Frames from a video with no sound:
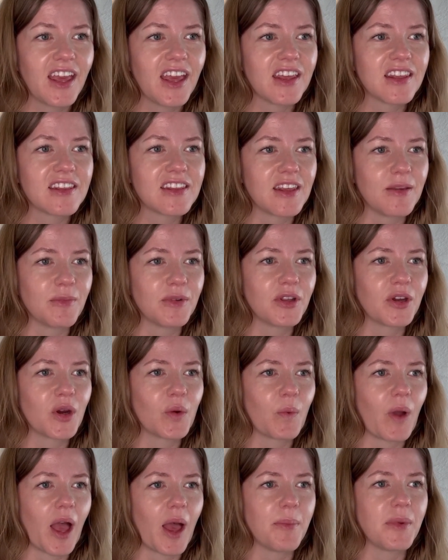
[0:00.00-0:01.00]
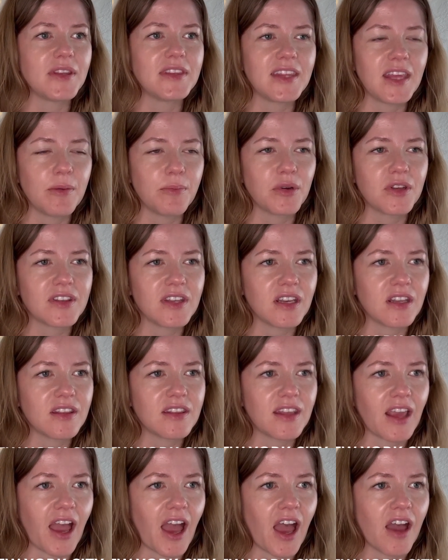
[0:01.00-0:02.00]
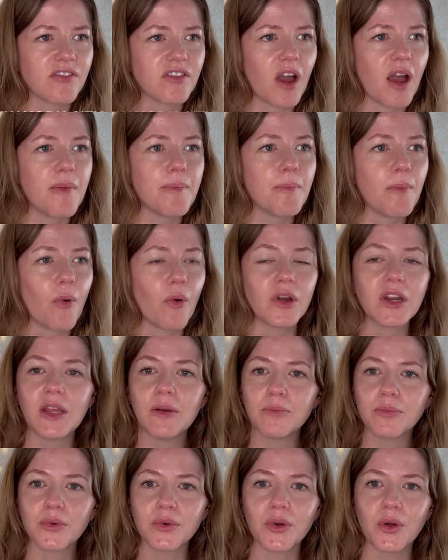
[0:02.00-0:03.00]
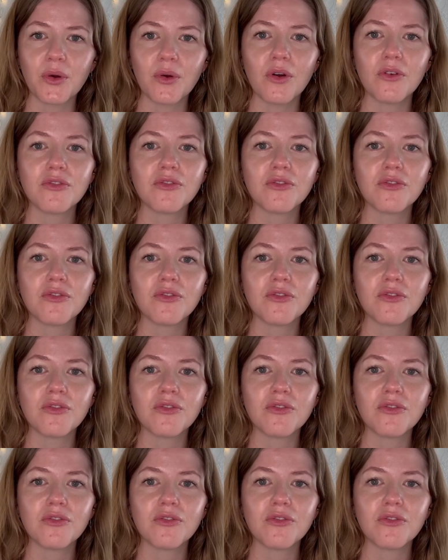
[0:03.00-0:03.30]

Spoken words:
SimilarWeb, 10% of staff, Morning Brew,